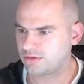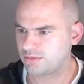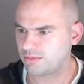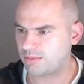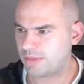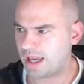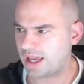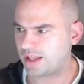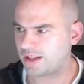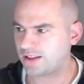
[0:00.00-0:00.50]

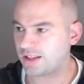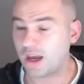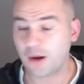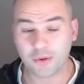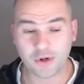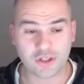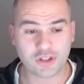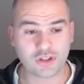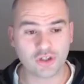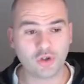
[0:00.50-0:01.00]
Man, that
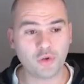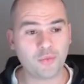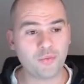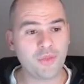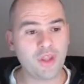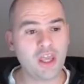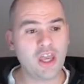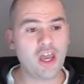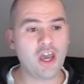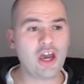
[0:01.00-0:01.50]
works too.
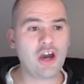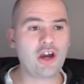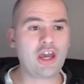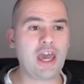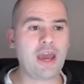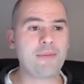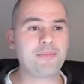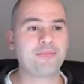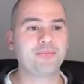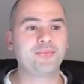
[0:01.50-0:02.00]

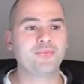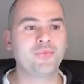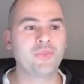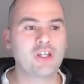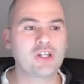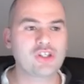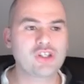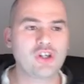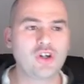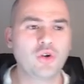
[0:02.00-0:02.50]
Okay,
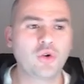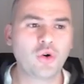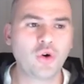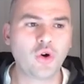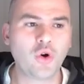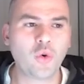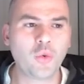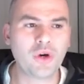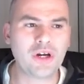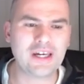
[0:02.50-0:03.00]
so
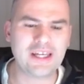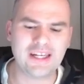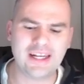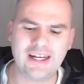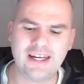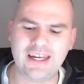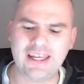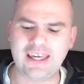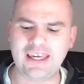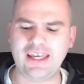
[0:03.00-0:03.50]
we're gonna
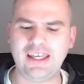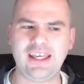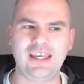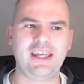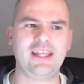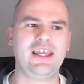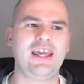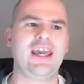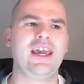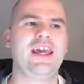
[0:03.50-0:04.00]

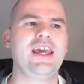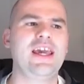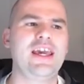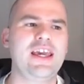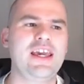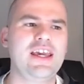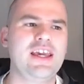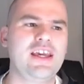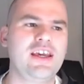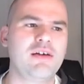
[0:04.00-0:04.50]
need
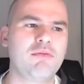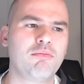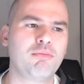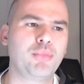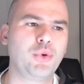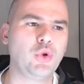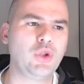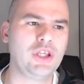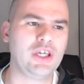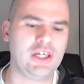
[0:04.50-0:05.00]
a
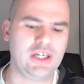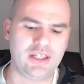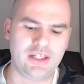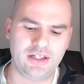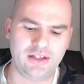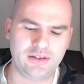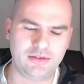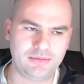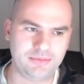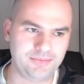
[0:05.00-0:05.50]

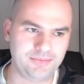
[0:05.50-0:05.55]
Boolean.